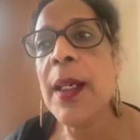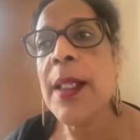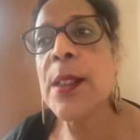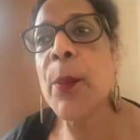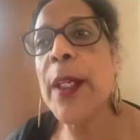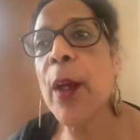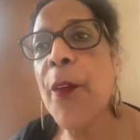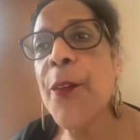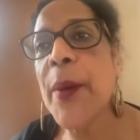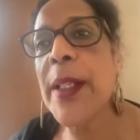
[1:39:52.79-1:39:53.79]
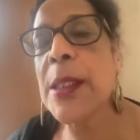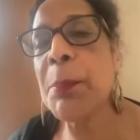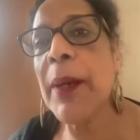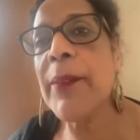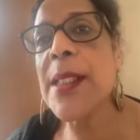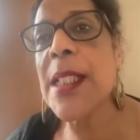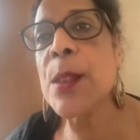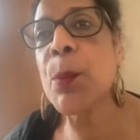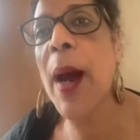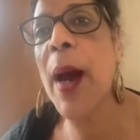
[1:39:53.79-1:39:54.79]
So we go through
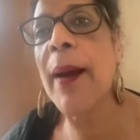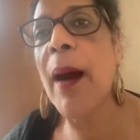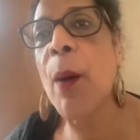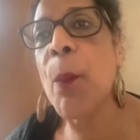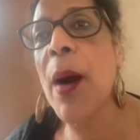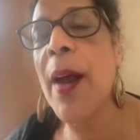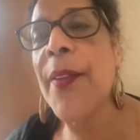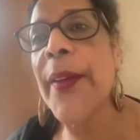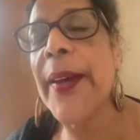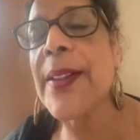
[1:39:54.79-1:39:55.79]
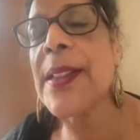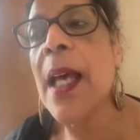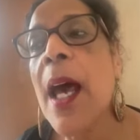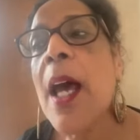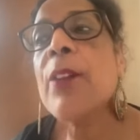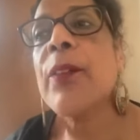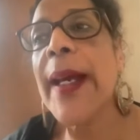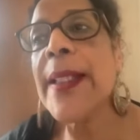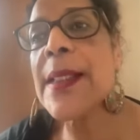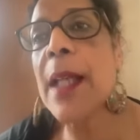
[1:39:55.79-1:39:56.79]
experiences where our worth is
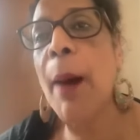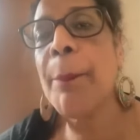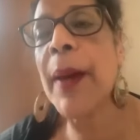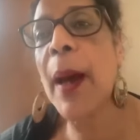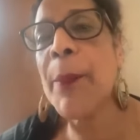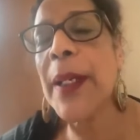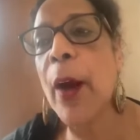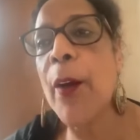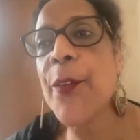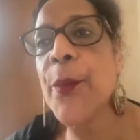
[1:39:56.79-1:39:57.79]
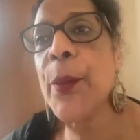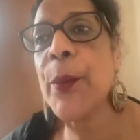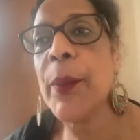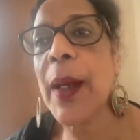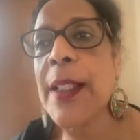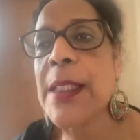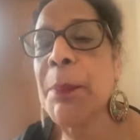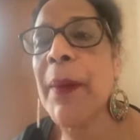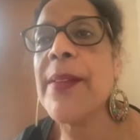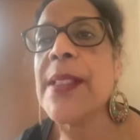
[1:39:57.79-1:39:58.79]
raised up, and we go through
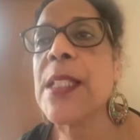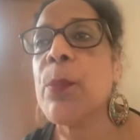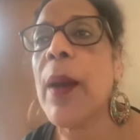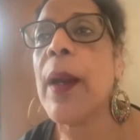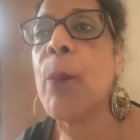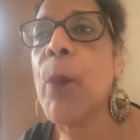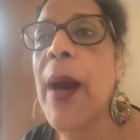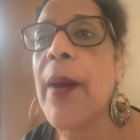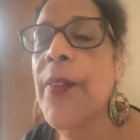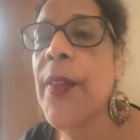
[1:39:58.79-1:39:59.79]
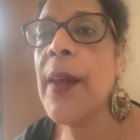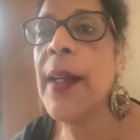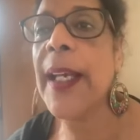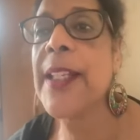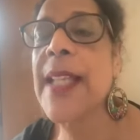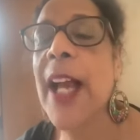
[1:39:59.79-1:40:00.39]
experiences where our worth is